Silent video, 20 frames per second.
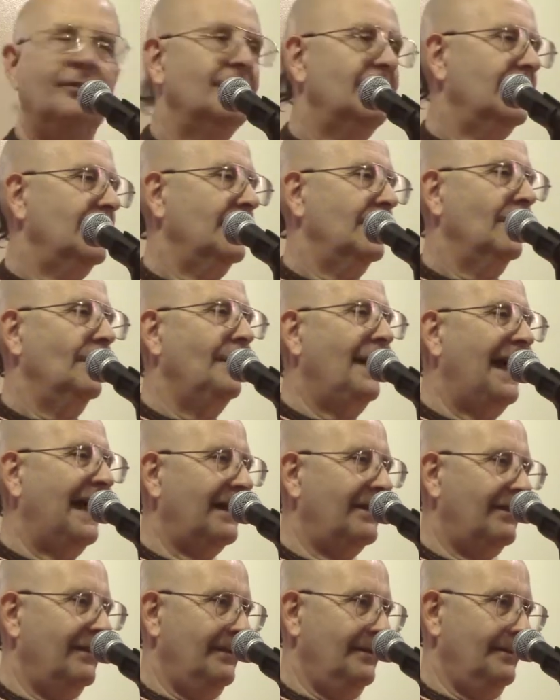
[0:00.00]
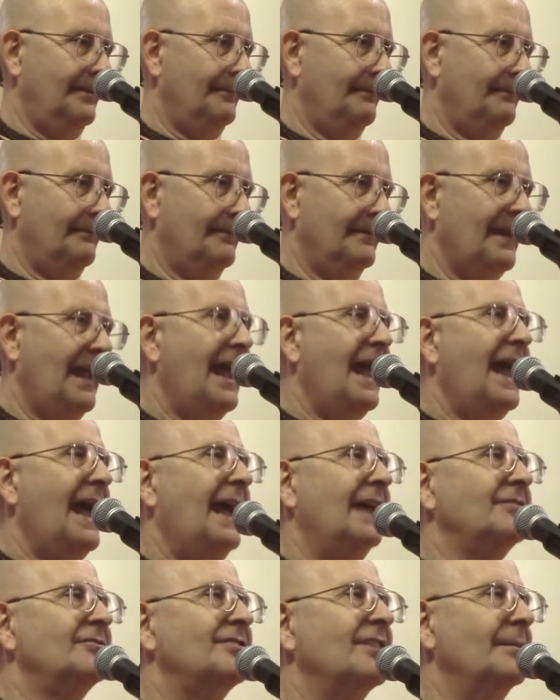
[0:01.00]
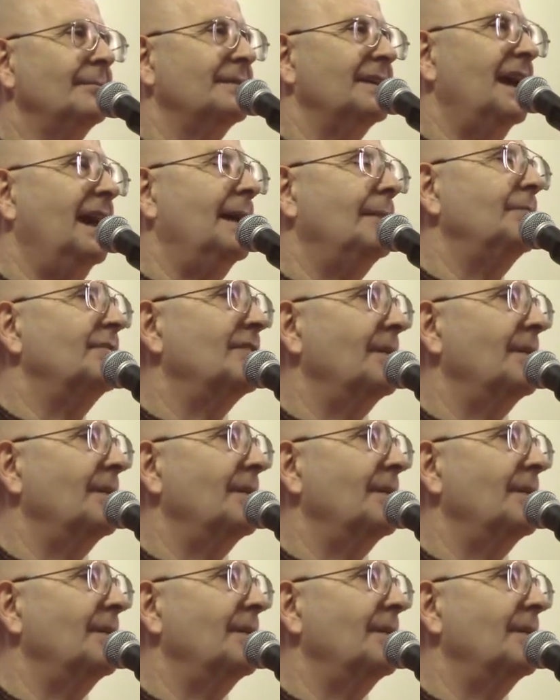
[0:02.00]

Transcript: can go back there. And sometimes